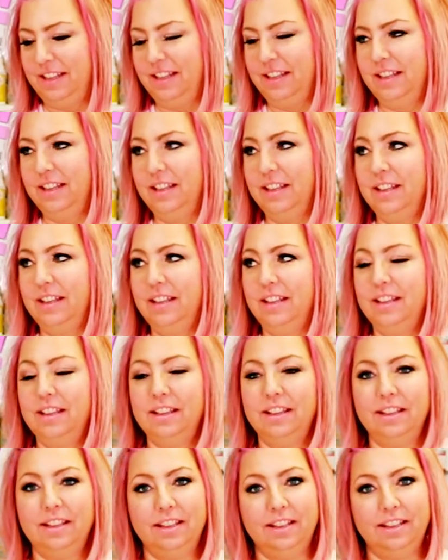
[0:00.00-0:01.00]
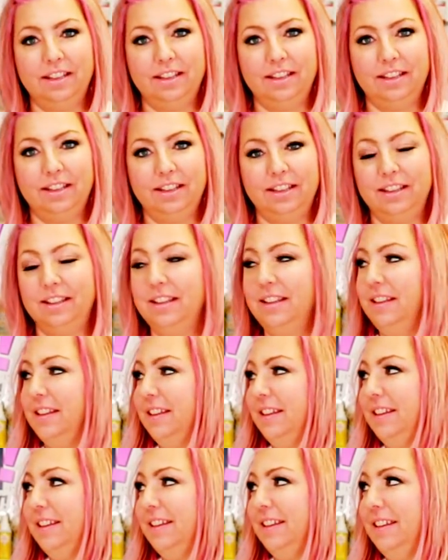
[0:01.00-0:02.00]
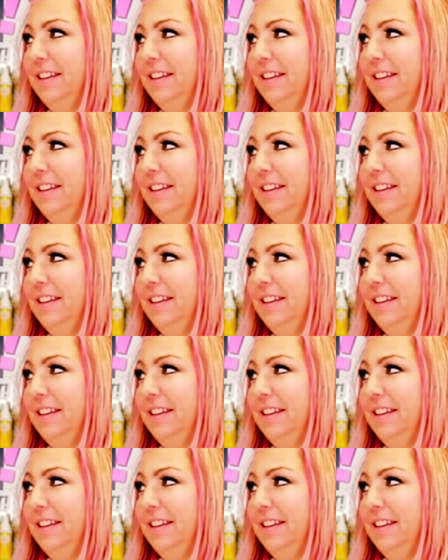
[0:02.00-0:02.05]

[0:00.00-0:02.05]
(not speaking)